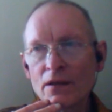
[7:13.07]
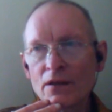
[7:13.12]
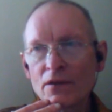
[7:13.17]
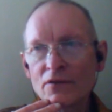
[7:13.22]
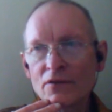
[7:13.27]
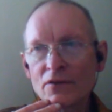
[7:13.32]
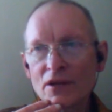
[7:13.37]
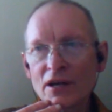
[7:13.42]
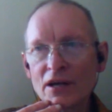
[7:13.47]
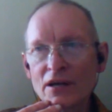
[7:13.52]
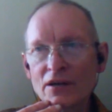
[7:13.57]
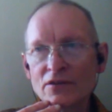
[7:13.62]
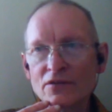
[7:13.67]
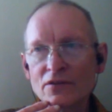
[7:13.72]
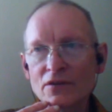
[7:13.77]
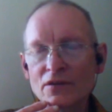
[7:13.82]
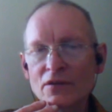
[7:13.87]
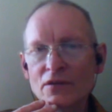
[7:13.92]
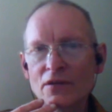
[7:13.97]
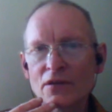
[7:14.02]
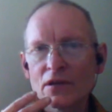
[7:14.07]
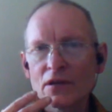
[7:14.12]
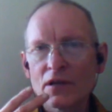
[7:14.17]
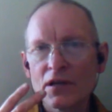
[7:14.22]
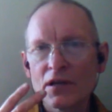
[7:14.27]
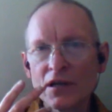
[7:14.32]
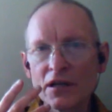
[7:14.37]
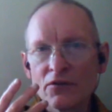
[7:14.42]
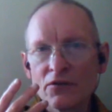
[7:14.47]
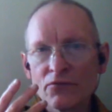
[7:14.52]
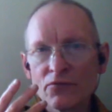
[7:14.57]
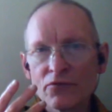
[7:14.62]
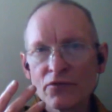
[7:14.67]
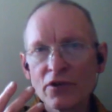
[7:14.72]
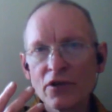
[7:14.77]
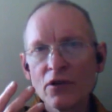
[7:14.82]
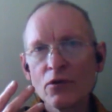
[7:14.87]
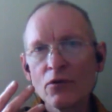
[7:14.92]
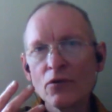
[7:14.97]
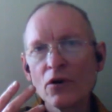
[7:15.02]
That in
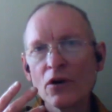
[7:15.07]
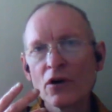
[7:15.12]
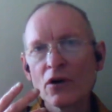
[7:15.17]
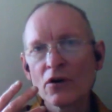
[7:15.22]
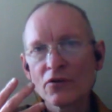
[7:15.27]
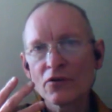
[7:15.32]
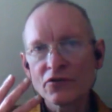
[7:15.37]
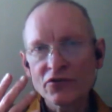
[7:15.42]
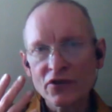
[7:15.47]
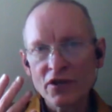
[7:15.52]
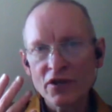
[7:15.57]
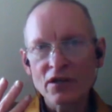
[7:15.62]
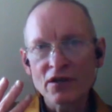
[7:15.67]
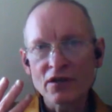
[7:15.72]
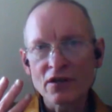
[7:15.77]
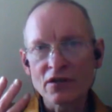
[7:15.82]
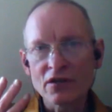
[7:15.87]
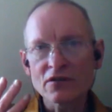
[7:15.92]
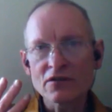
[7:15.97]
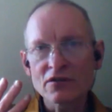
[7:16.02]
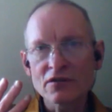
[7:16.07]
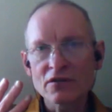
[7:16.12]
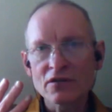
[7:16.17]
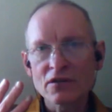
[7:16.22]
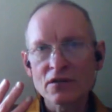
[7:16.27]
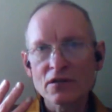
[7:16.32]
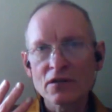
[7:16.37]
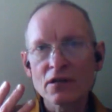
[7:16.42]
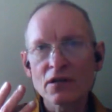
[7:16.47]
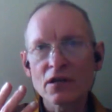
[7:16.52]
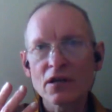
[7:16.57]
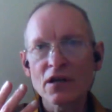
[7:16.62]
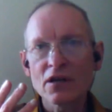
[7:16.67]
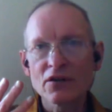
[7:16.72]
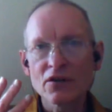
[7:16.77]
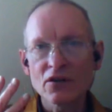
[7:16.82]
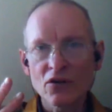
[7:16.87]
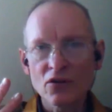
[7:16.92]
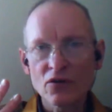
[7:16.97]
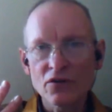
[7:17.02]
view of sickness
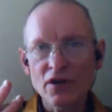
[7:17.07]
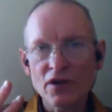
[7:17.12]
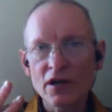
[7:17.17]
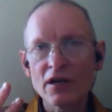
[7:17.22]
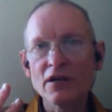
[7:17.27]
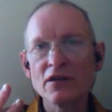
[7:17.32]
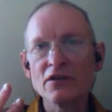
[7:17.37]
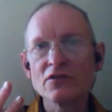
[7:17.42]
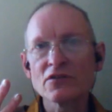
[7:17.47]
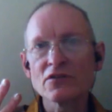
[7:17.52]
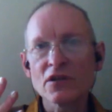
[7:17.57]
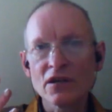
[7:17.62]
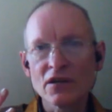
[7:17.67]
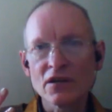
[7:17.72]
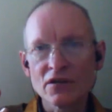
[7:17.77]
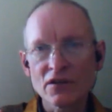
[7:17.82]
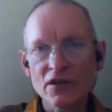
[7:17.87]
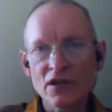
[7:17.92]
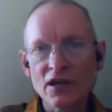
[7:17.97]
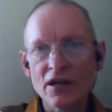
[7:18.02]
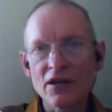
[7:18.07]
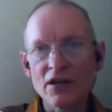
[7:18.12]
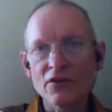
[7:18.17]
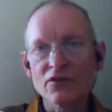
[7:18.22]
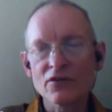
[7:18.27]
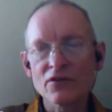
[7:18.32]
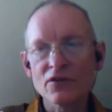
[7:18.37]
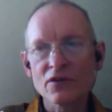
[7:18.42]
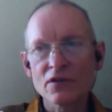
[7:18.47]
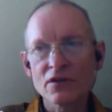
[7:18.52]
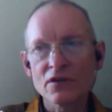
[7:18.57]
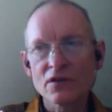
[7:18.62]
and old age and death,